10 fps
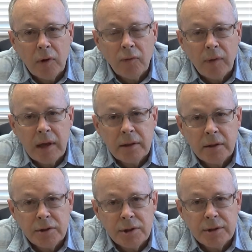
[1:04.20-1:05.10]
to faith
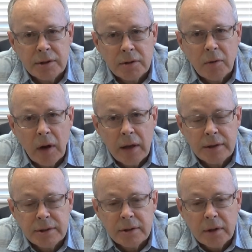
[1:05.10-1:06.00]
in Jesus
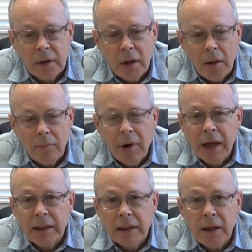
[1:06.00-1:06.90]
Christ
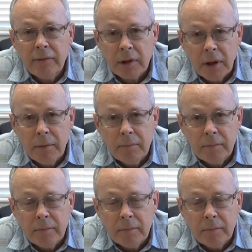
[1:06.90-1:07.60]
by loving them,